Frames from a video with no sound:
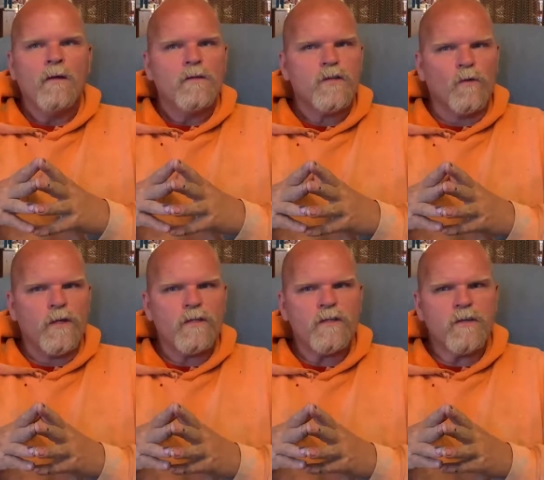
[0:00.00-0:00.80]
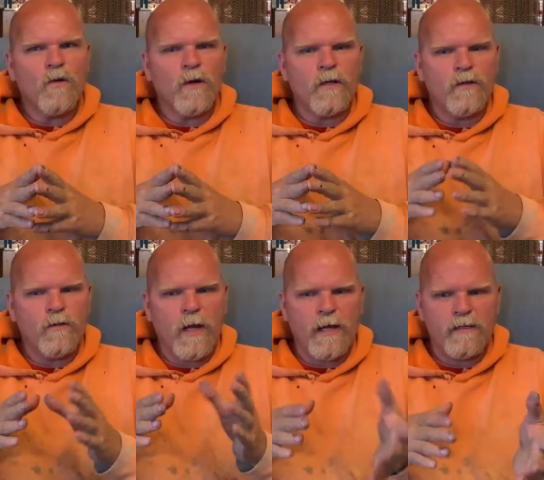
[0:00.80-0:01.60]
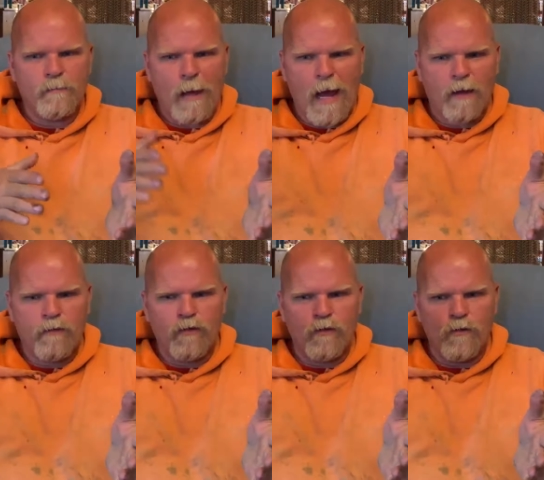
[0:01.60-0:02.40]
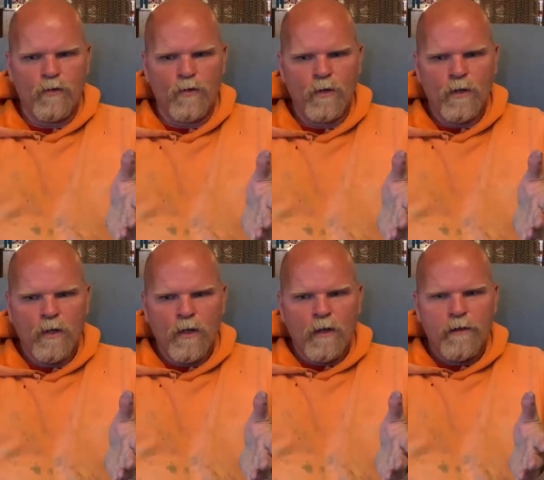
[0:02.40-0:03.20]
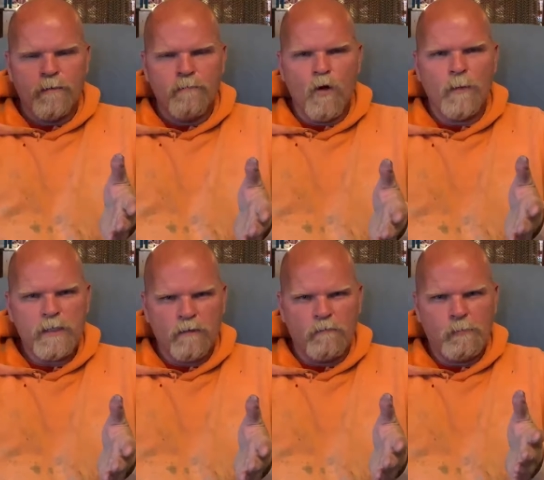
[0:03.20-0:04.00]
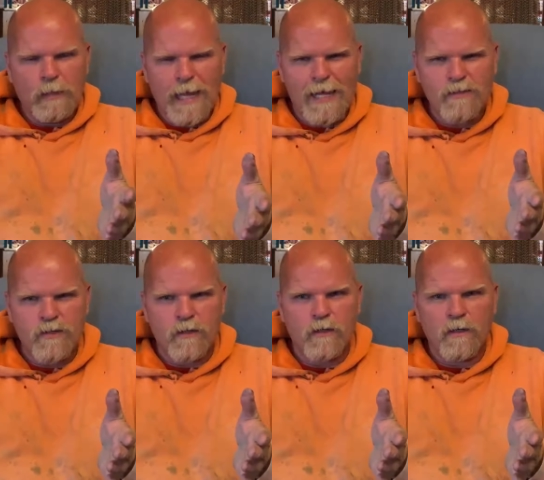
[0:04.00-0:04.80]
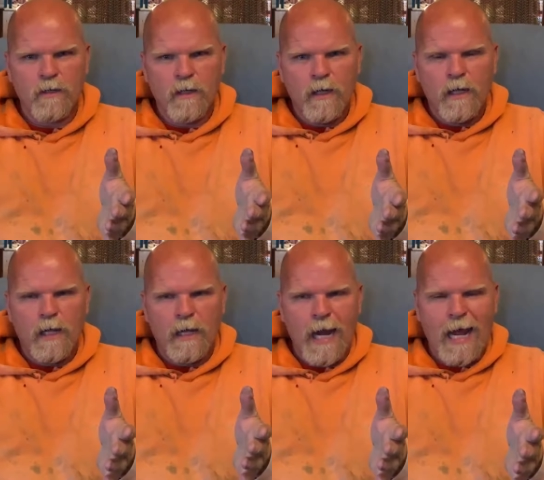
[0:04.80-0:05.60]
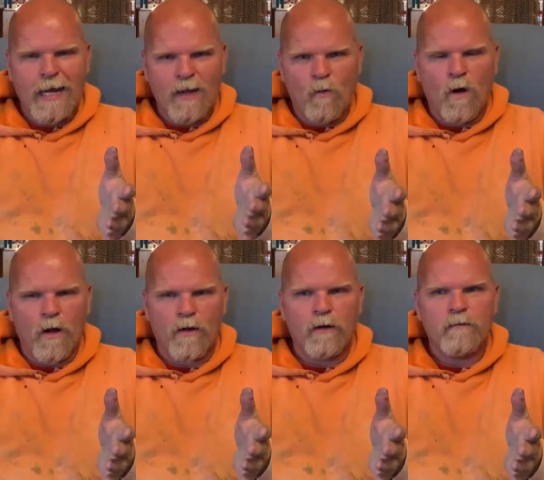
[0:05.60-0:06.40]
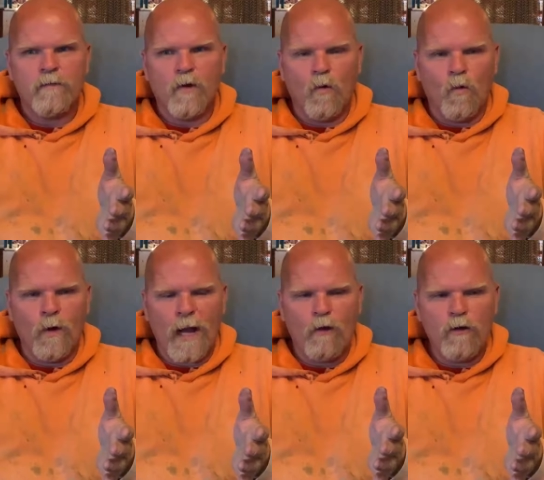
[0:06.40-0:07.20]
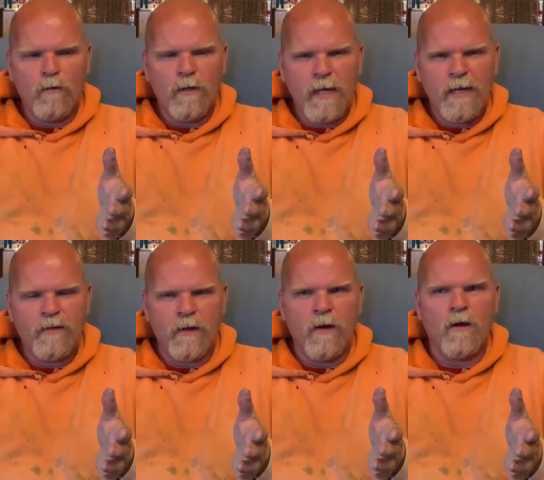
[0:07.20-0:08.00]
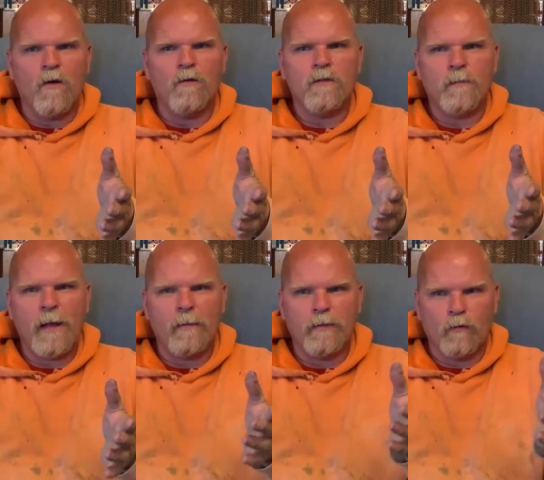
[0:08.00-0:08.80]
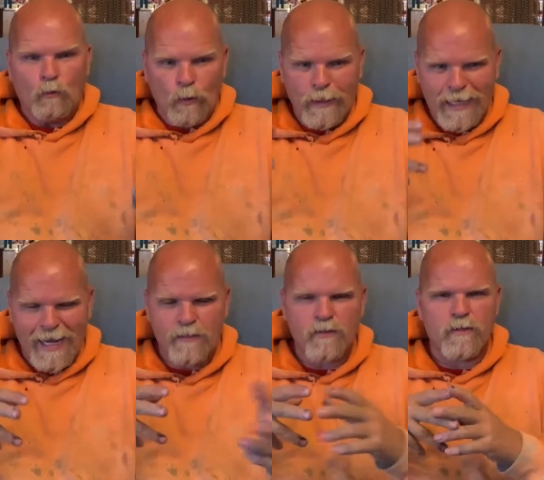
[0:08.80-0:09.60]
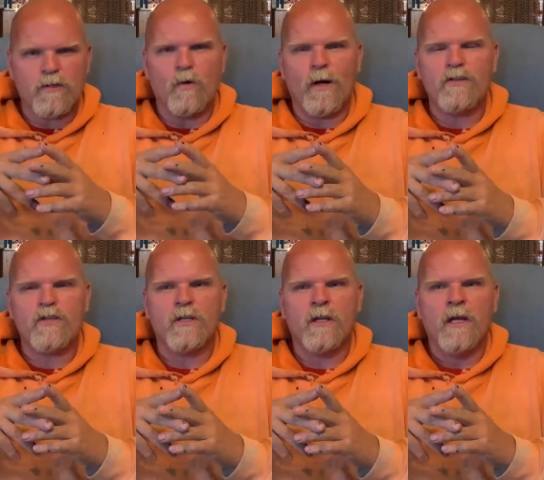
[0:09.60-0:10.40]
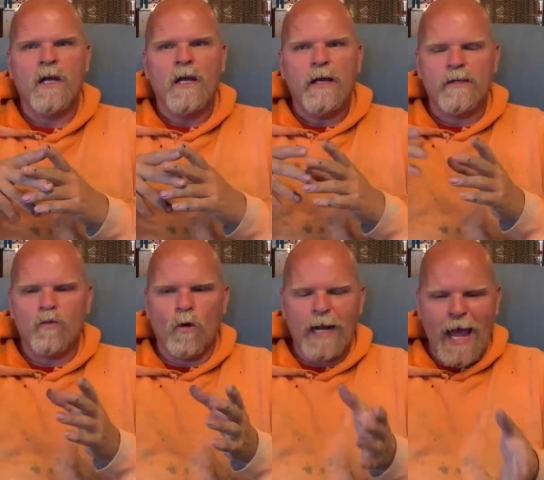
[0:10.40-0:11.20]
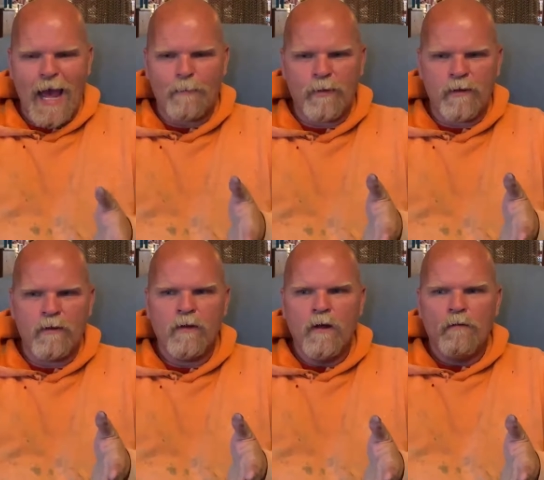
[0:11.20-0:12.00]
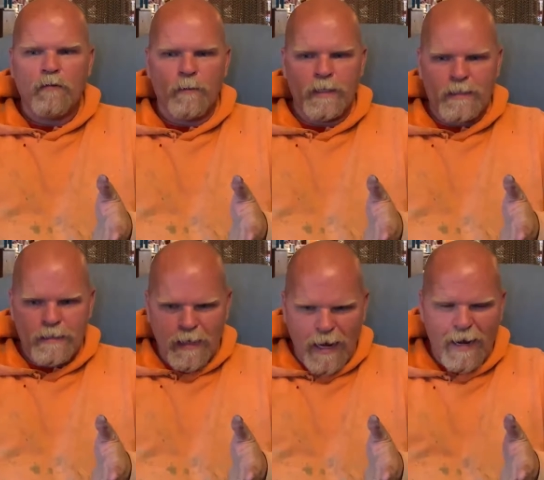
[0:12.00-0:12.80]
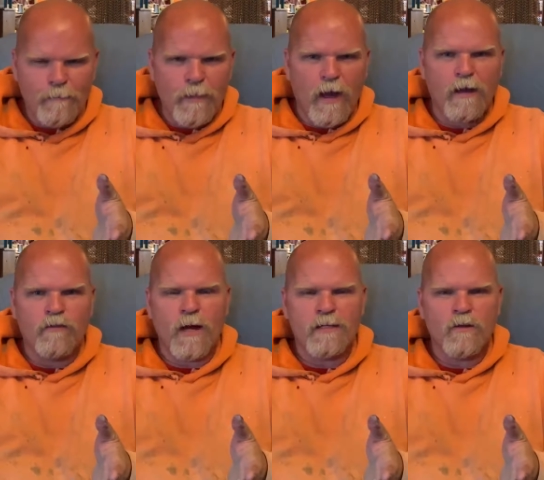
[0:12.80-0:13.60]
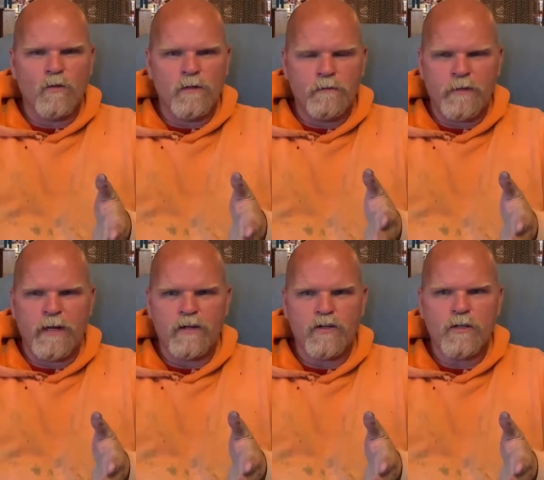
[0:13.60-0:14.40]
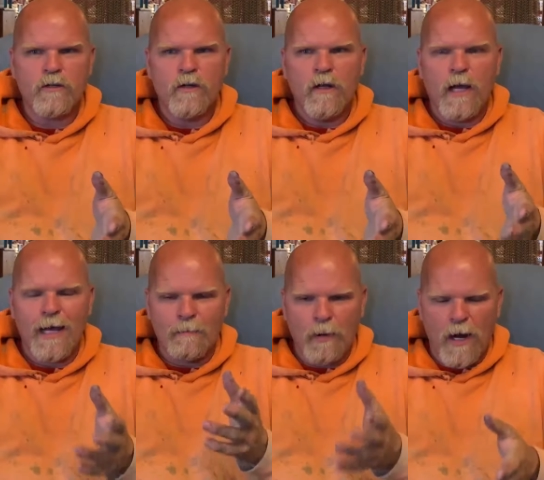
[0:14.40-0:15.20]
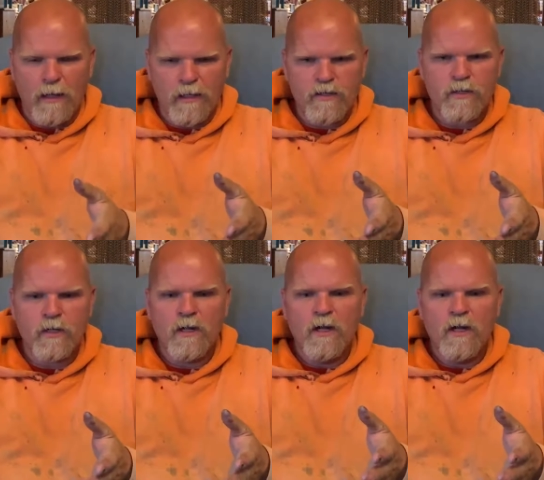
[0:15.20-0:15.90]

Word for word: So this is going to take us back to the moment of plaster and adding water. What I would need to know to be able to really answer this question is what happened from the time the hydrazzo was finished and polished,